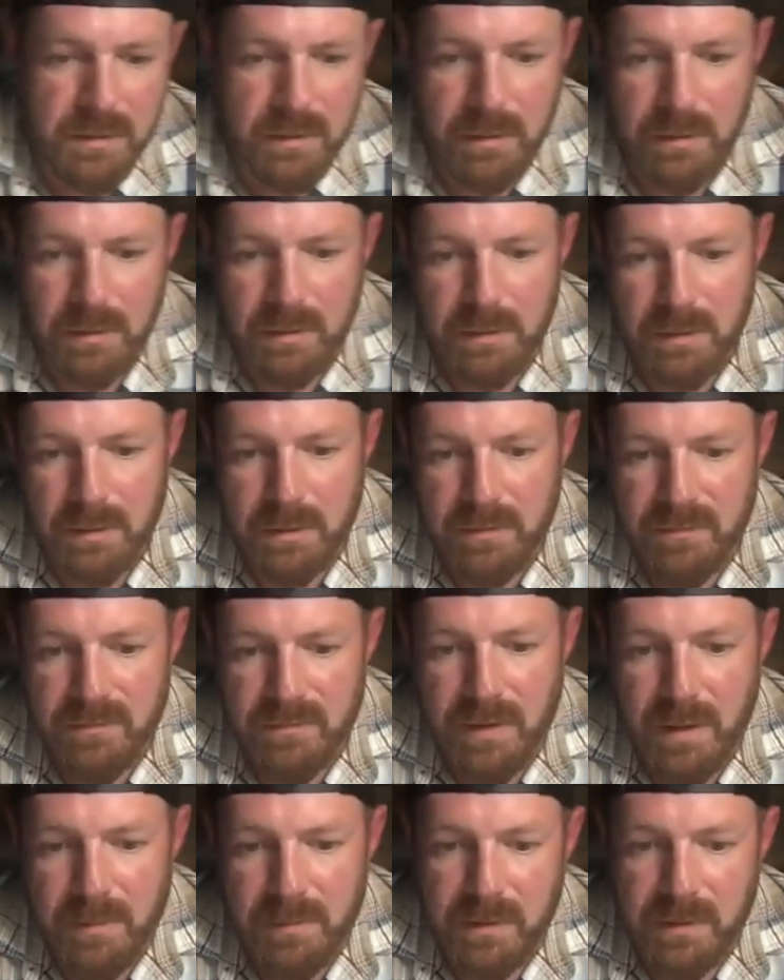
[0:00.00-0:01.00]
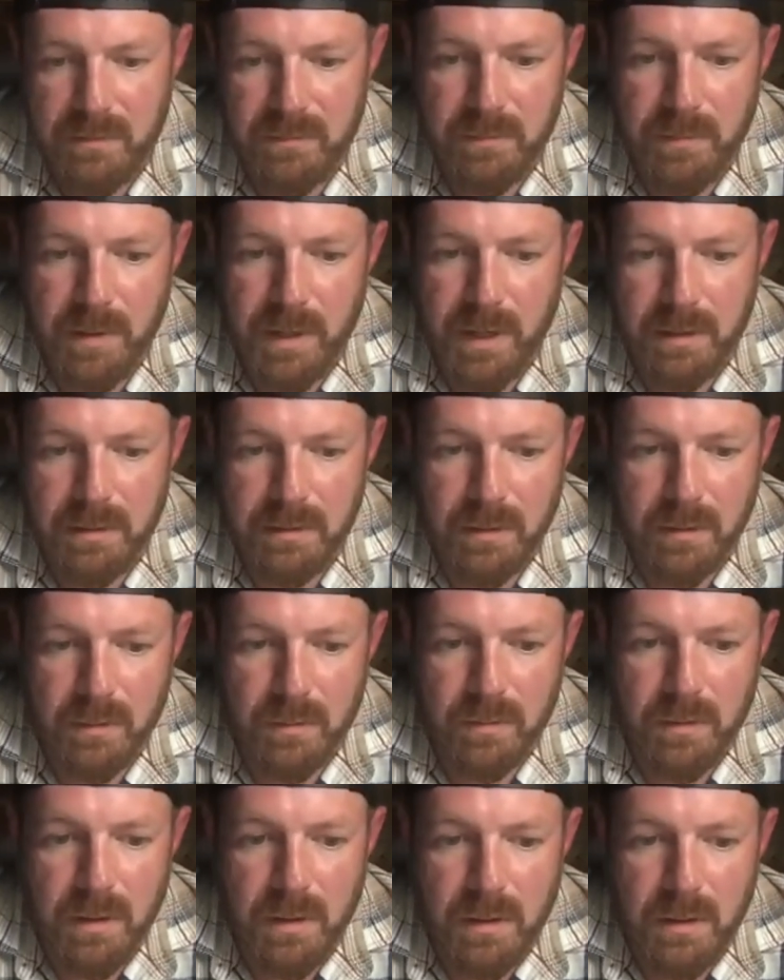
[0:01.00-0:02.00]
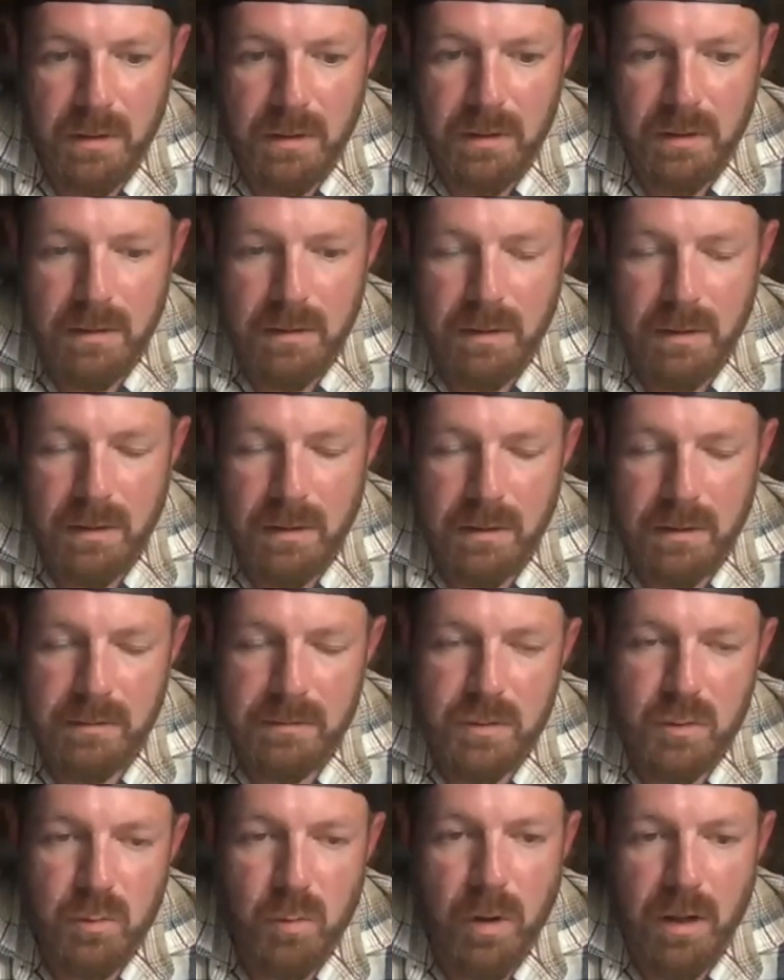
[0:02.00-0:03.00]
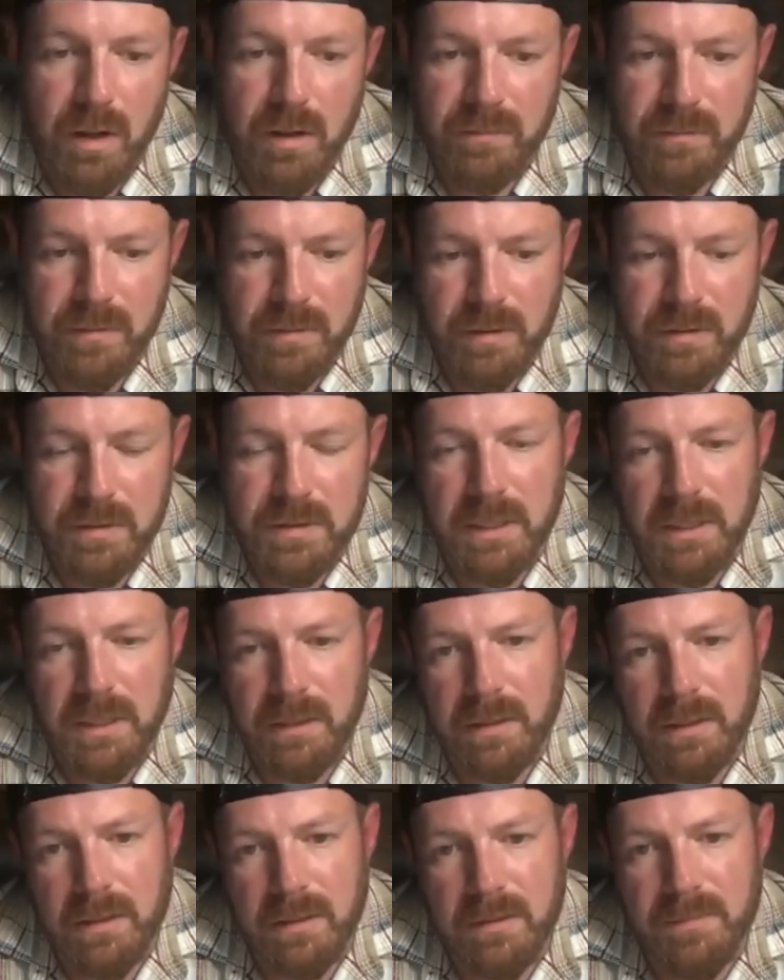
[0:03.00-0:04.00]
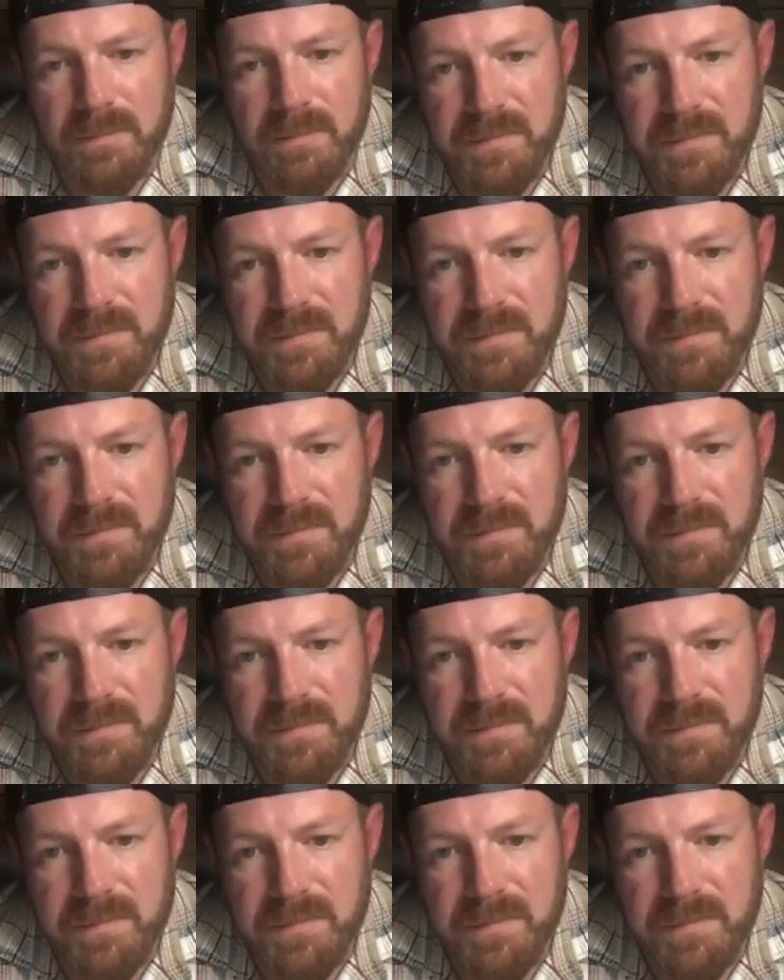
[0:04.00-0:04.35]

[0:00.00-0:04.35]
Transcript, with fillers: a family of about, you know, uh, 12 or 13 and